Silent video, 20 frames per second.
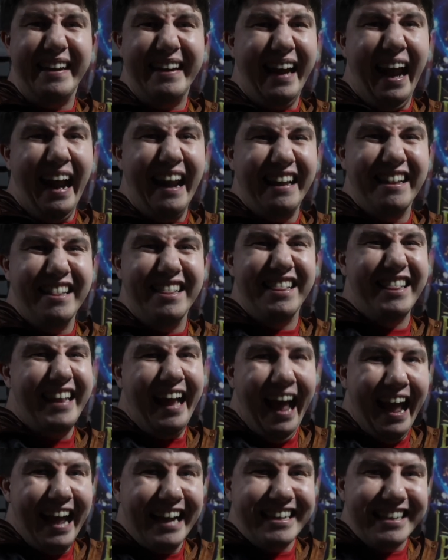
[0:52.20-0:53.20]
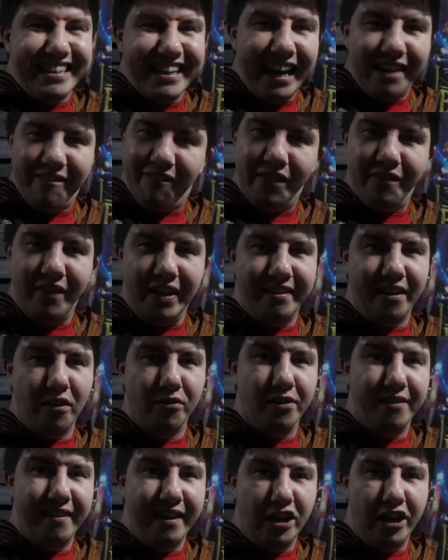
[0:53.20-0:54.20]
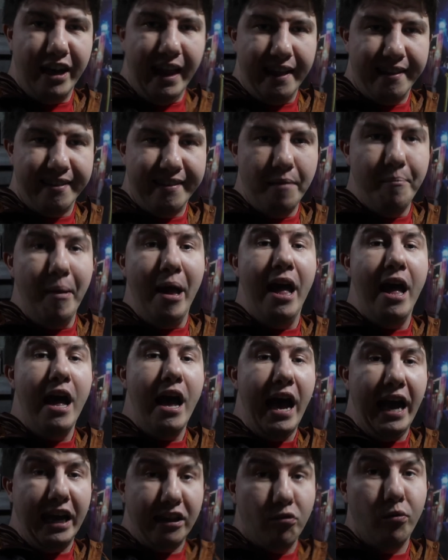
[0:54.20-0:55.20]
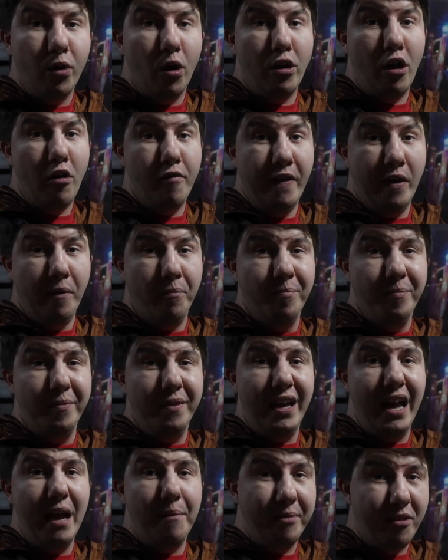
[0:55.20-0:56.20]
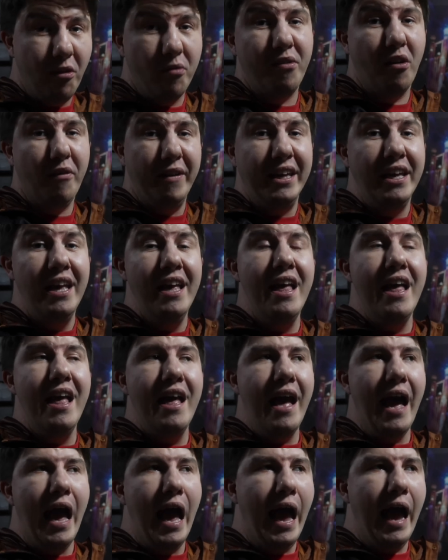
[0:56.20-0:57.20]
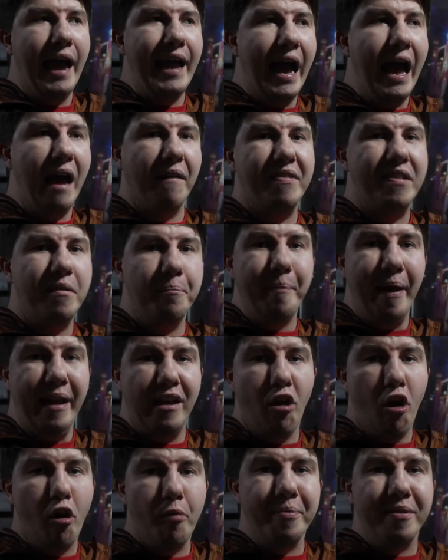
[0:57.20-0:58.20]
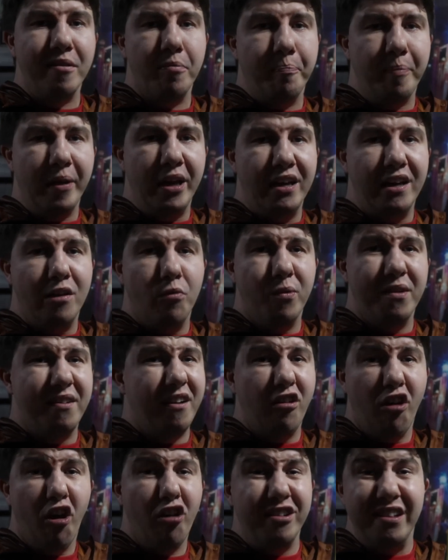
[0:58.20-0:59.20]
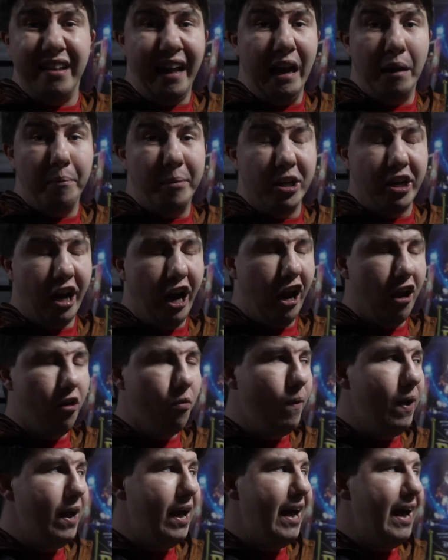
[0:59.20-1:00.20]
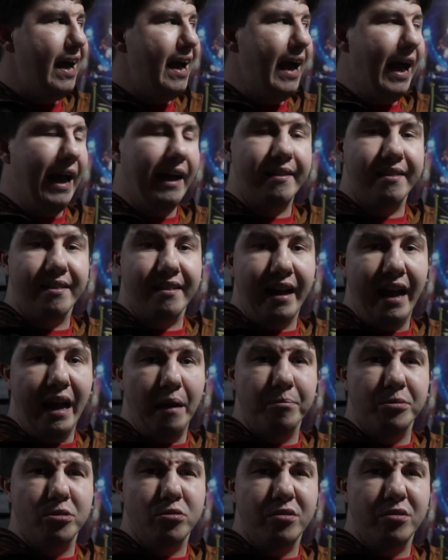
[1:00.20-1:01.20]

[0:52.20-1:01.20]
Galentine. I think that's how you say her last name. I do not know it. I'm so sorry. I have seen Bedknobs, but it was a long time ago. And I